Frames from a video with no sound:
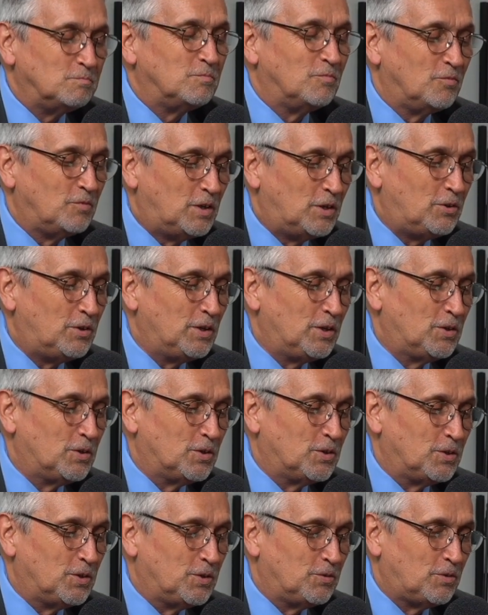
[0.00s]
Very
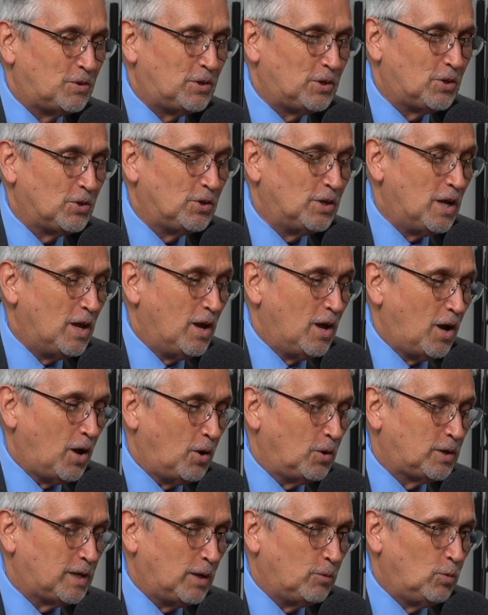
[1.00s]
good, very good.
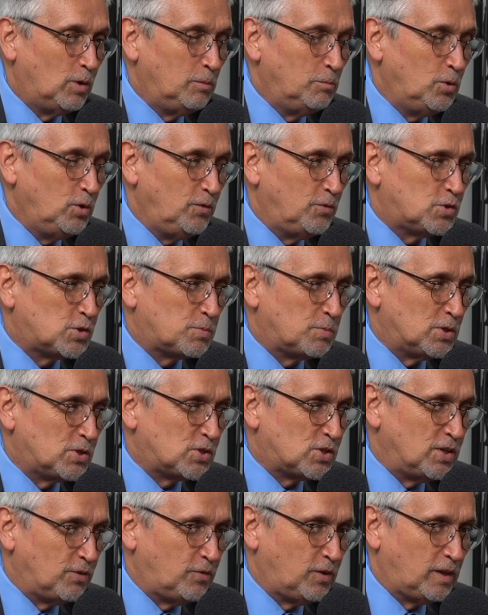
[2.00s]
Okay, we'll move
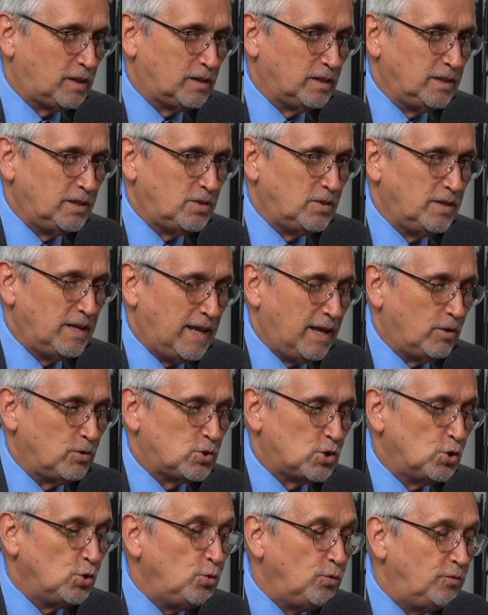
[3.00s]
specifically now
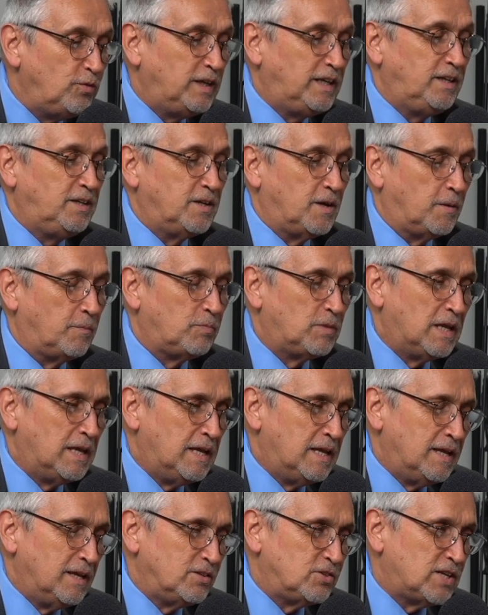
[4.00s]
to VIDA.
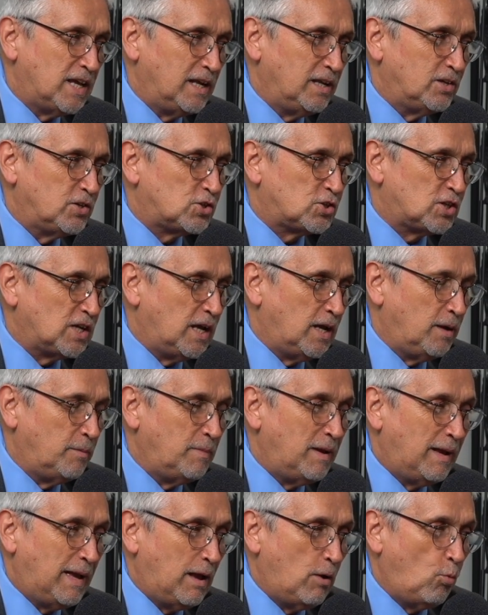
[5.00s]
Tell us
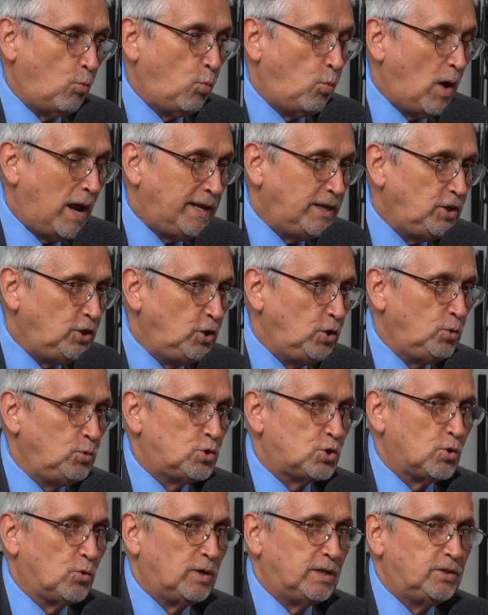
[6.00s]
when you
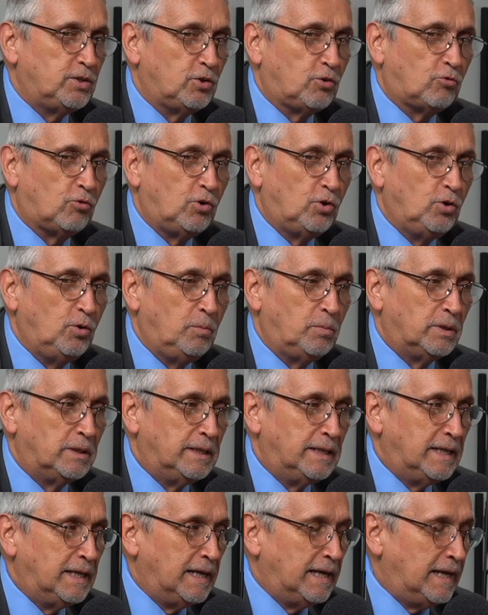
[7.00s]
joined the group.
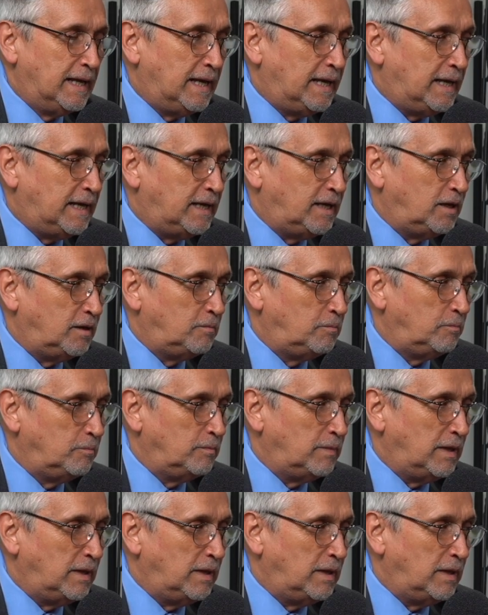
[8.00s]
I